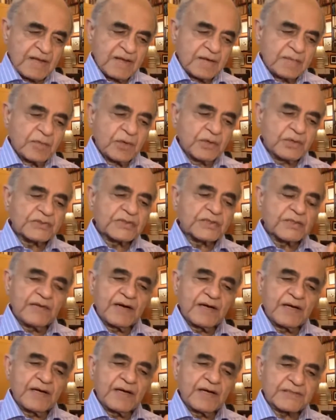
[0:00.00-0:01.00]
Most of
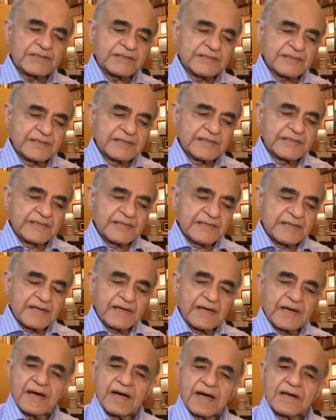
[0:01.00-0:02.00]
us
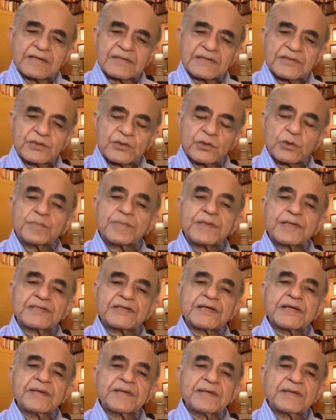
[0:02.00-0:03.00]
are too
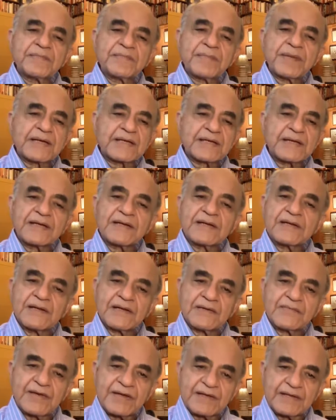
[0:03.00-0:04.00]
busy making a
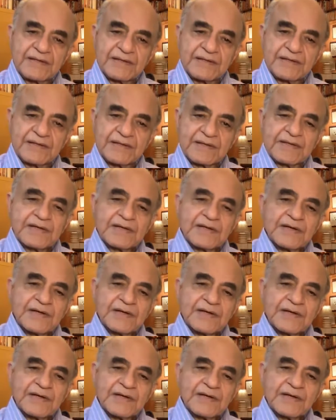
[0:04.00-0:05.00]
living.
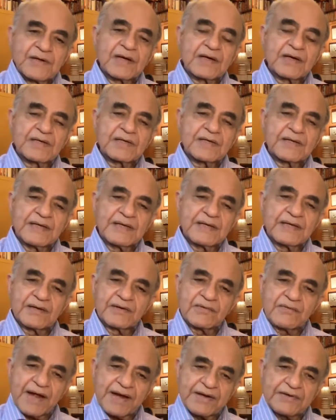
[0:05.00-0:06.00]
We are in
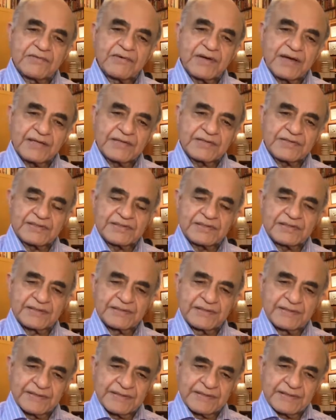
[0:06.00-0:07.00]
a rat race,
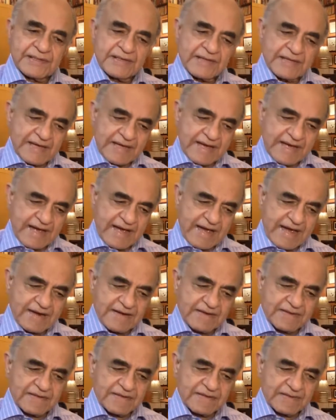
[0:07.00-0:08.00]

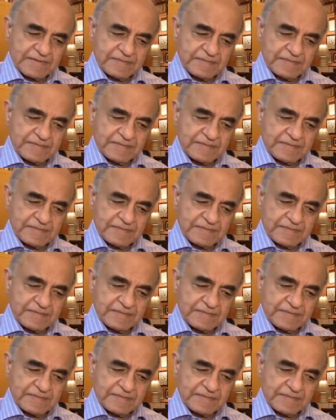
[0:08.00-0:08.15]
and